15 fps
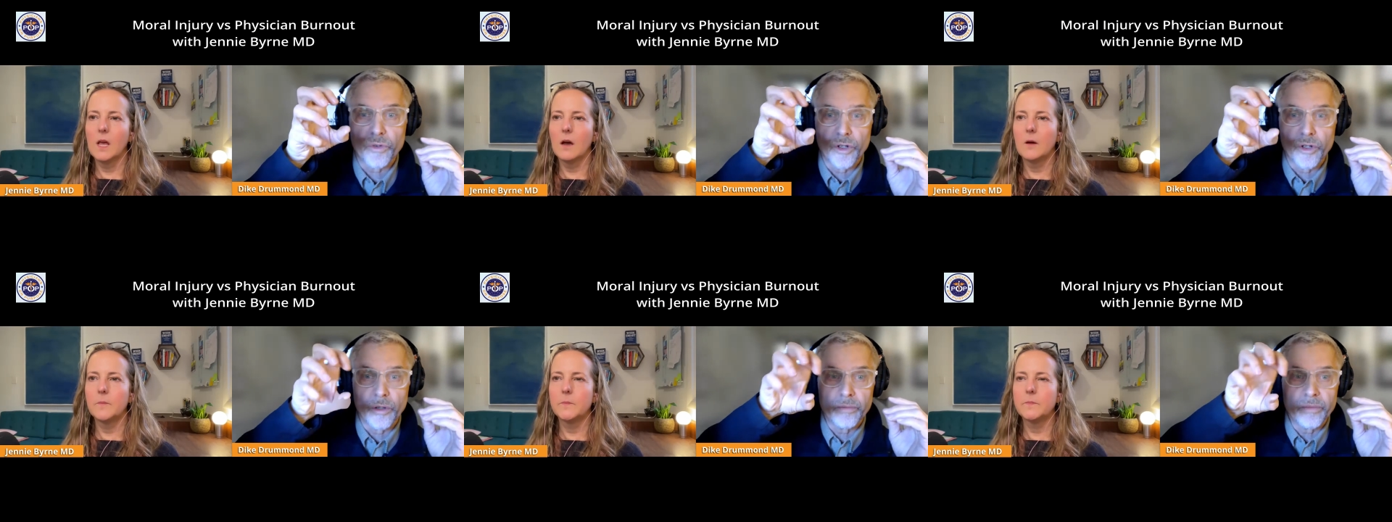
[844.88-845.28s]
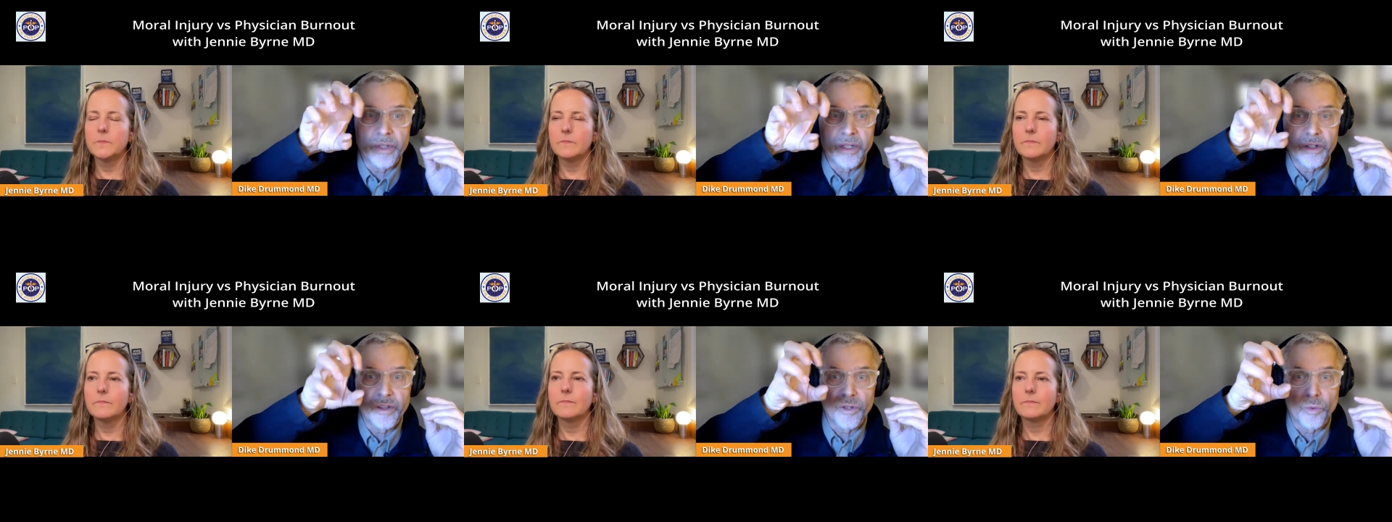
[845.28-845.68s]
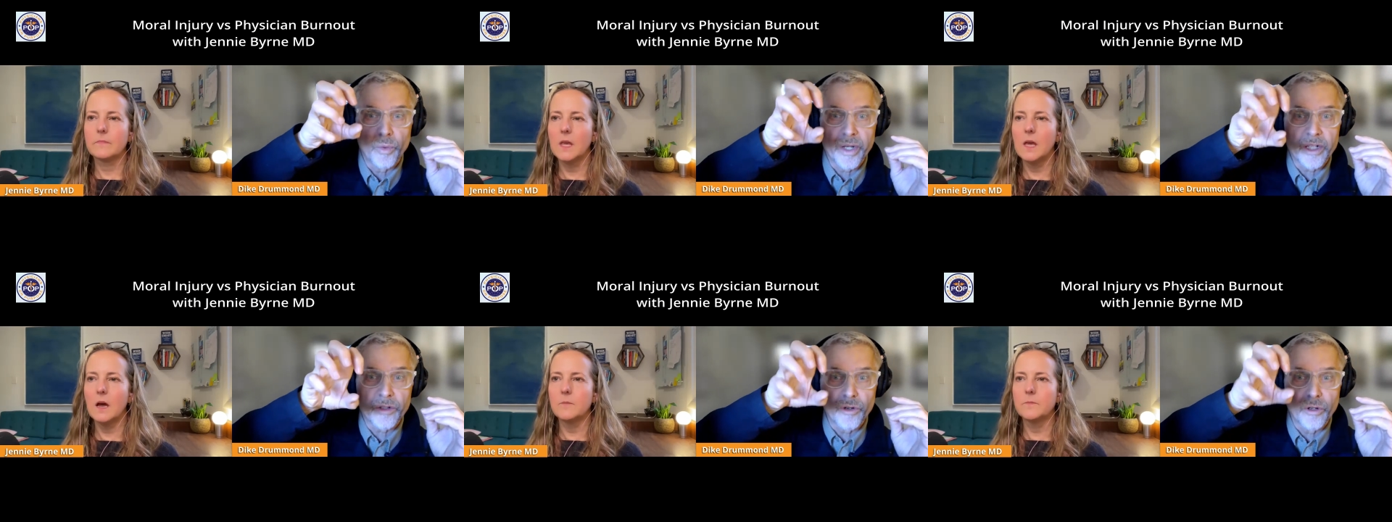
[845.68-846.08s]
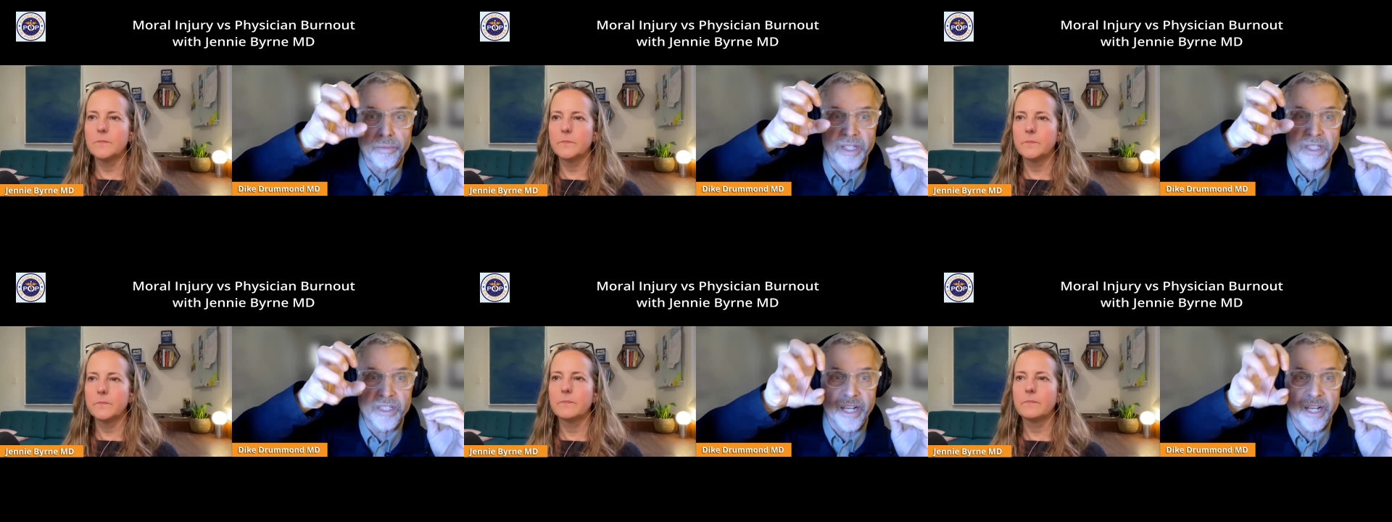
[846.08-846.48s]
Speaker 1: yeah. room, the wiggle yeah. room
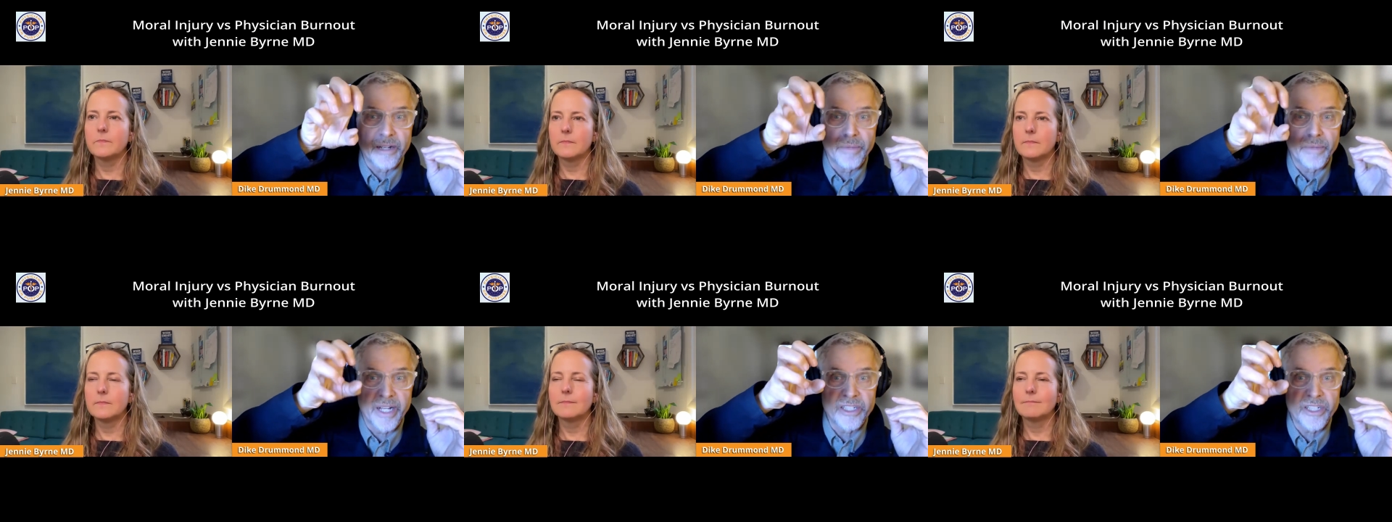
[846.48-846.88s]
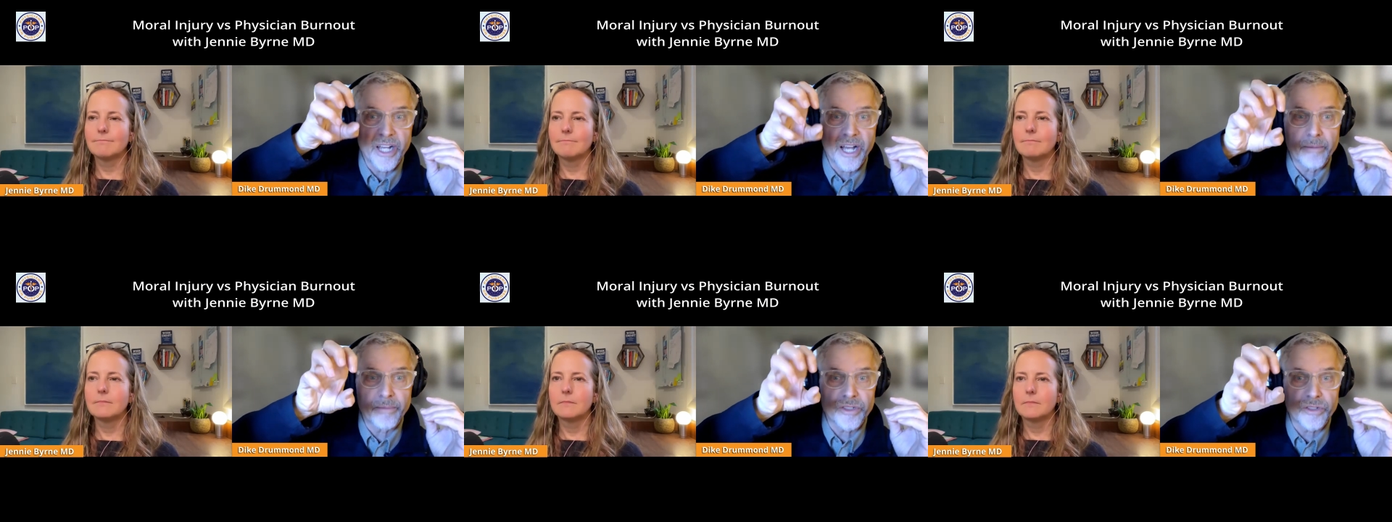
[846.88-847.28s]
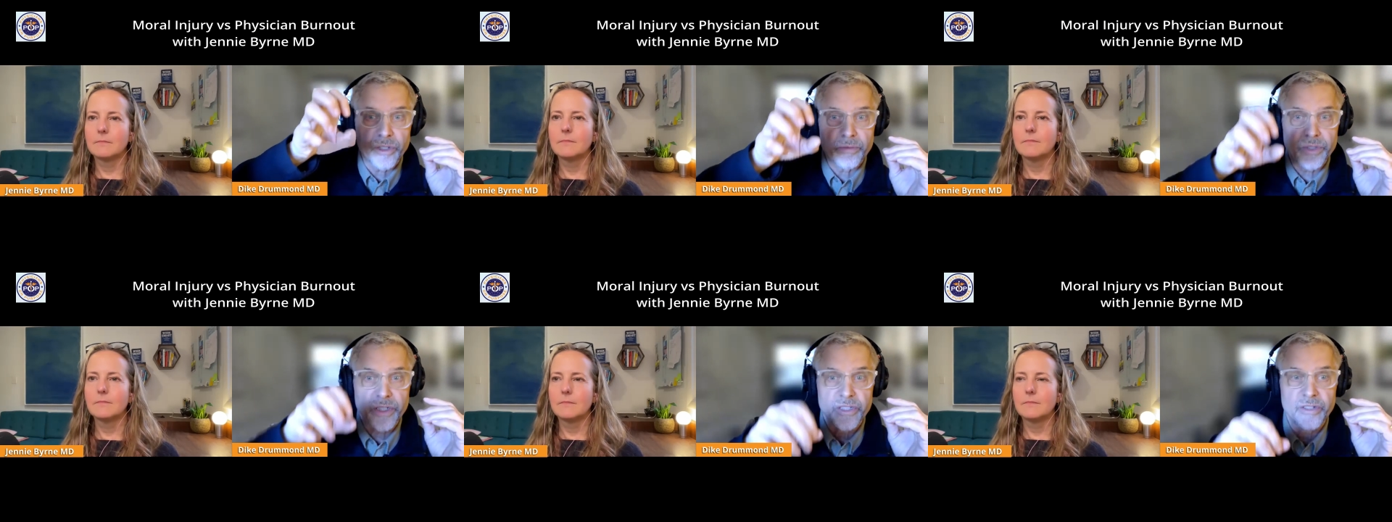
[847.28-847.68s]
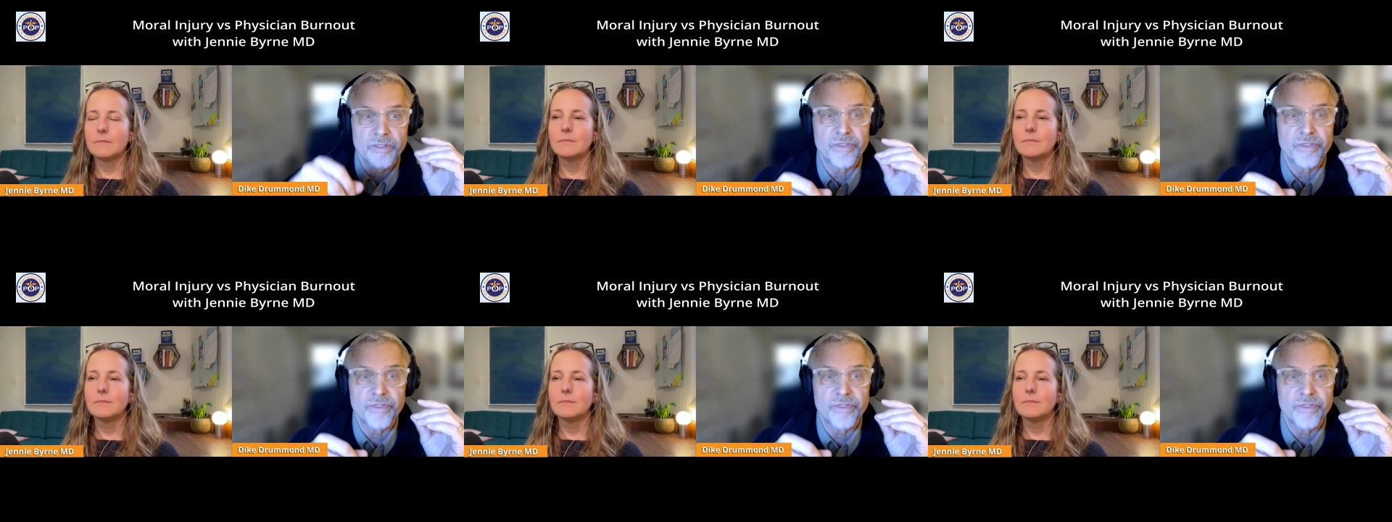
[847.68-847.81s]
inside my job description to